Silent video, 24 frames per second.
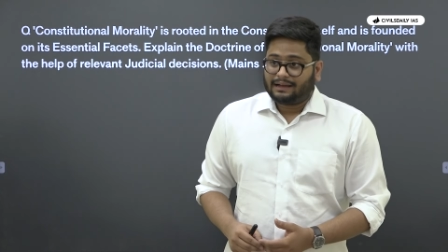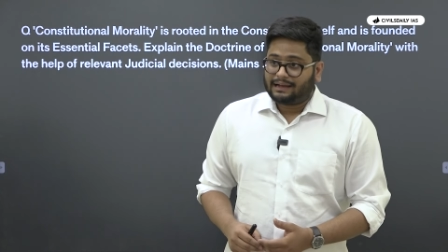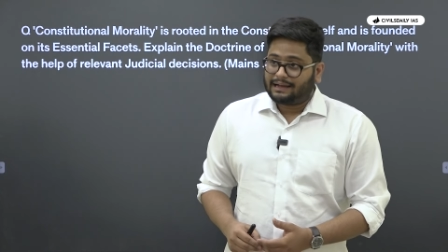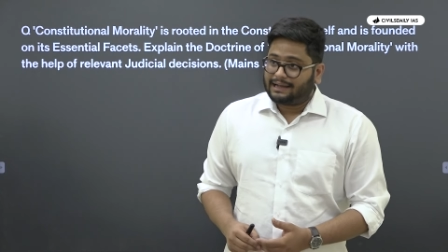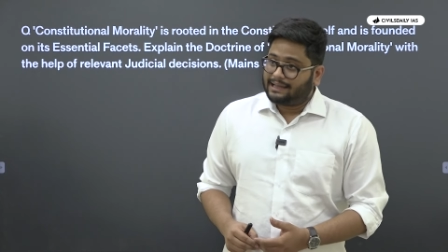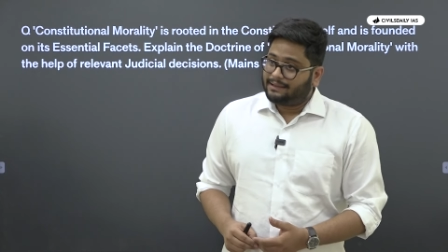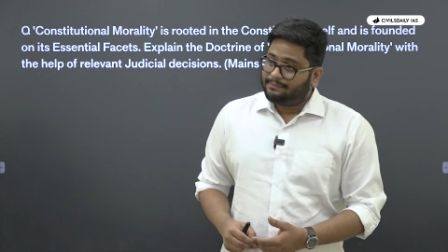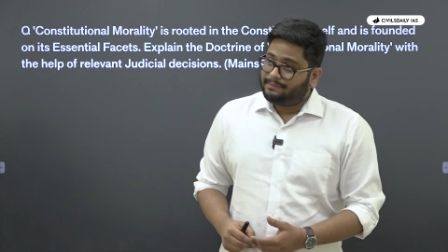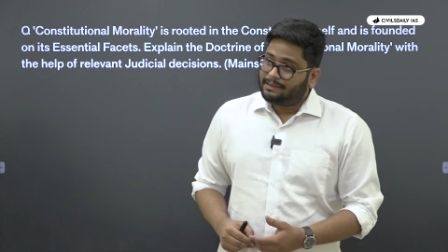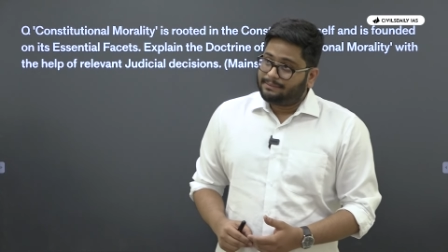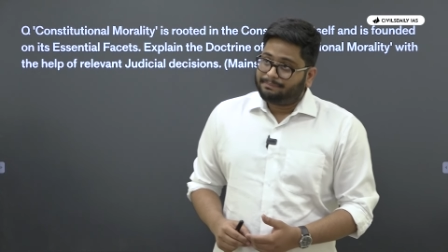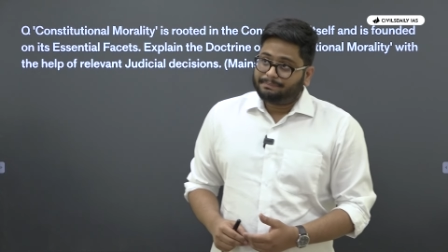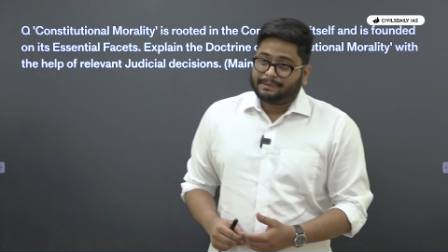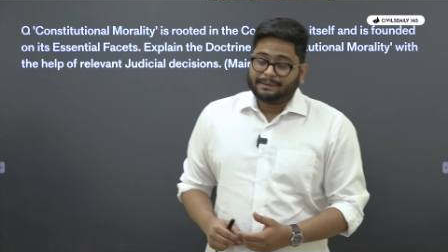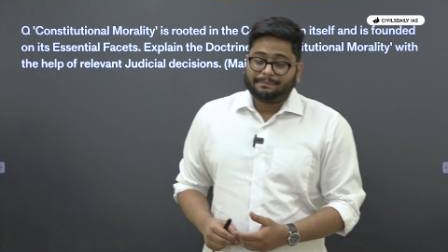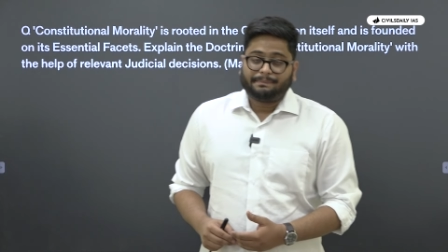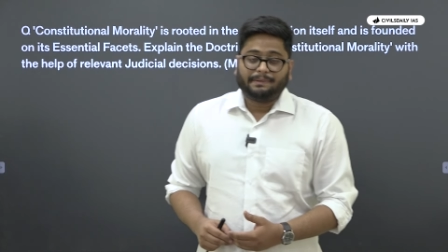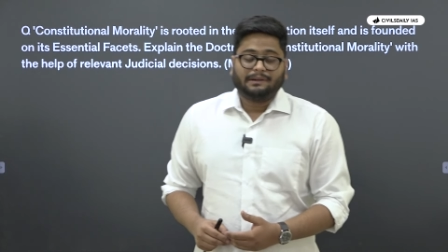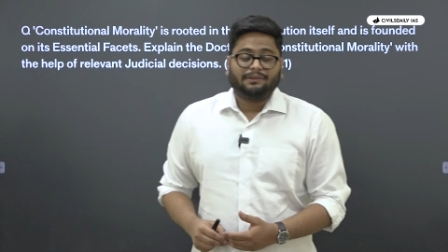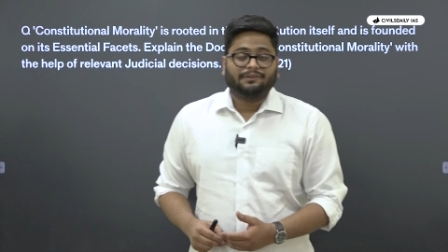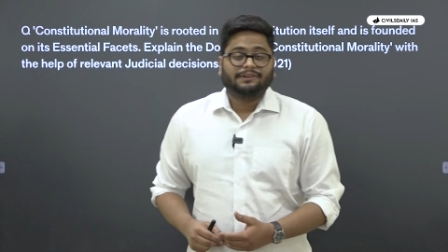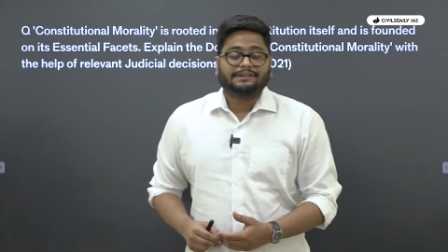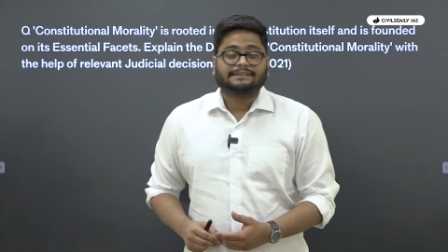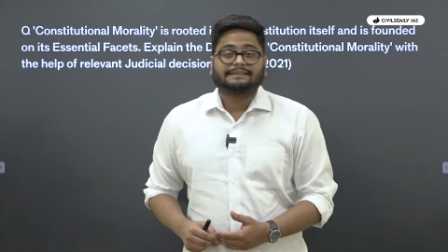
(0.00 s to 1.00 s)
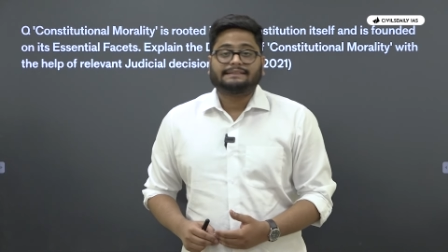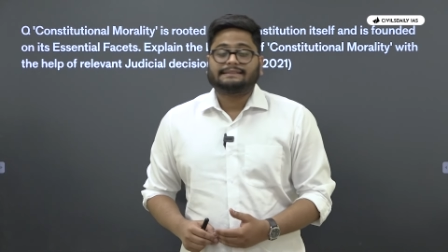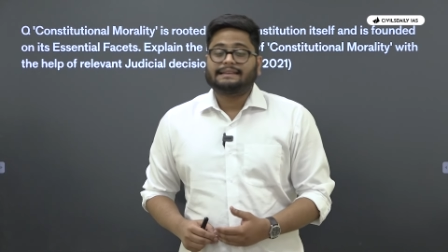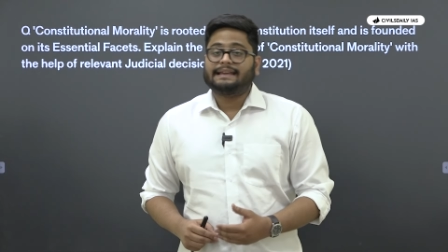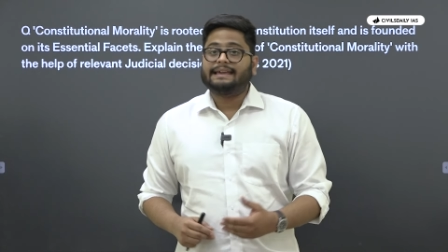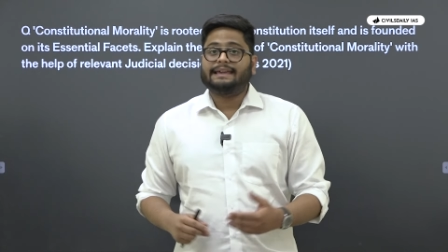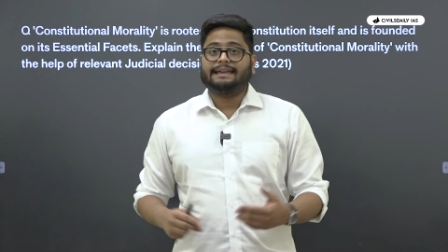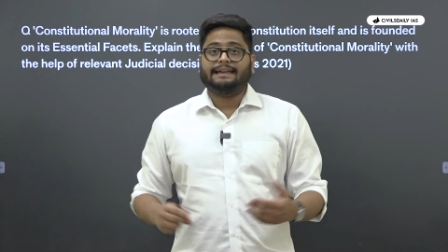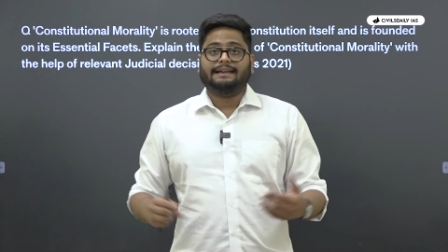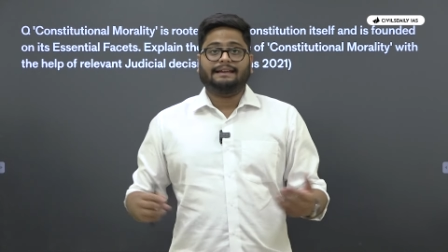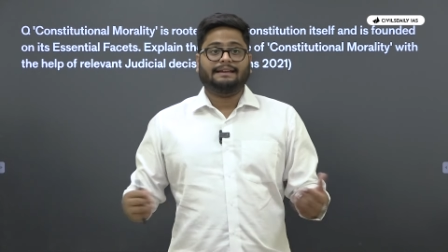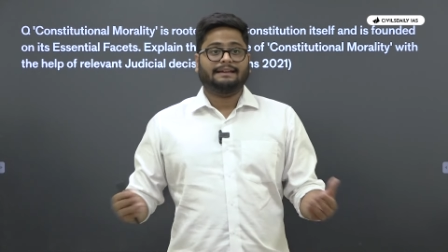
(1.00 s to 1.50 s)
I mean, people were
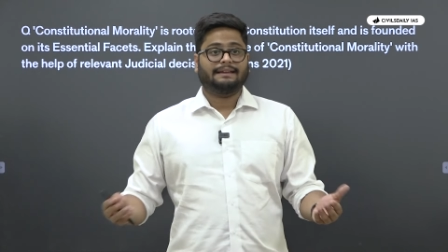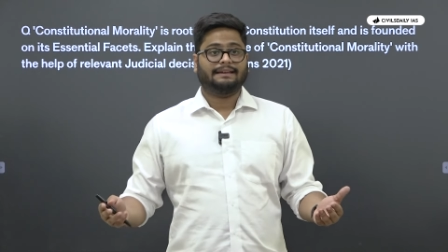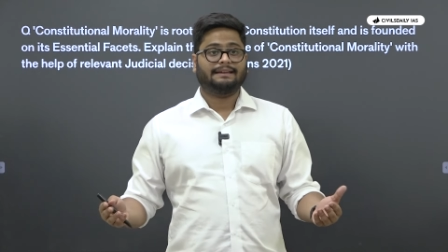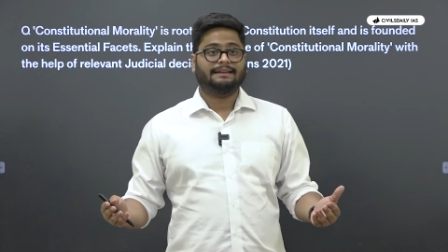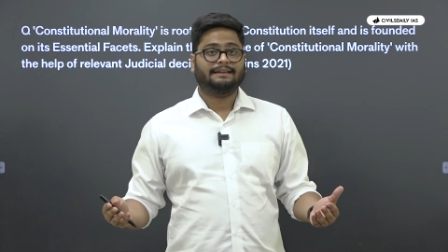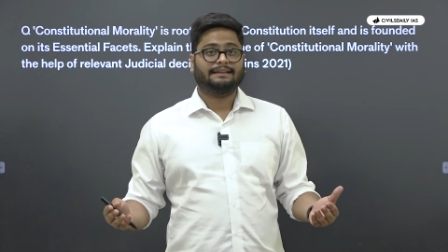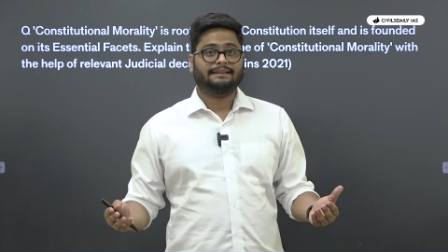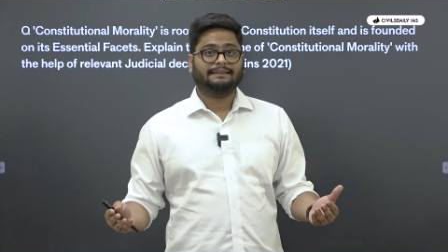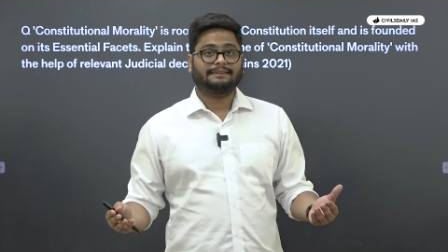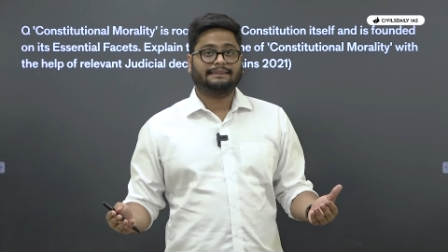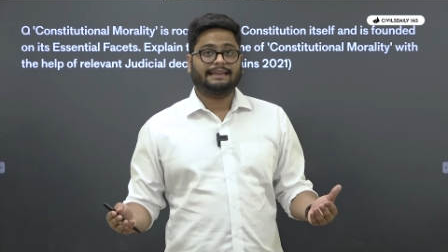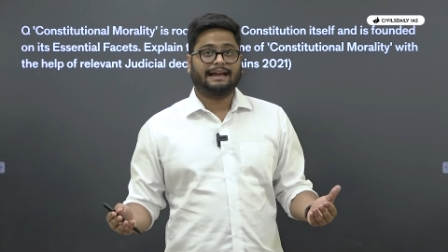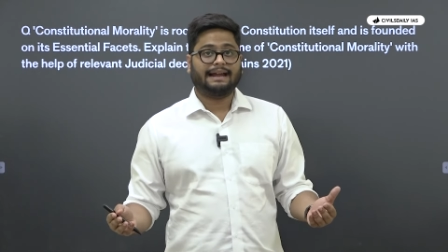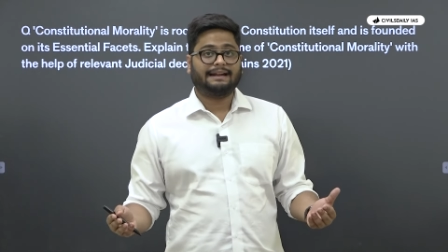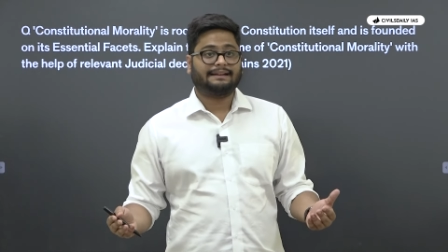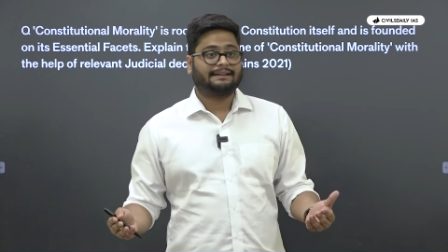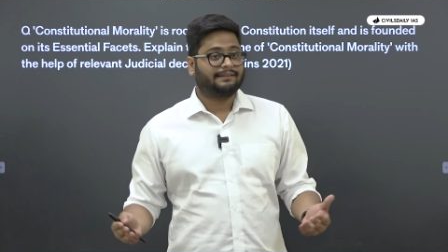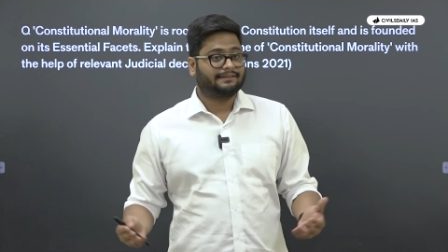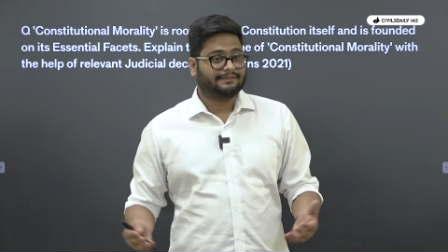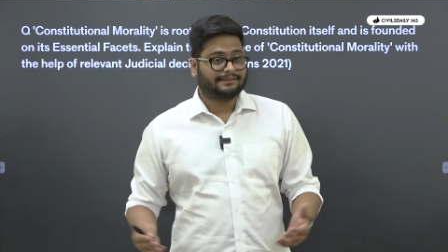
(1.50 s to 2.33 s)
saying that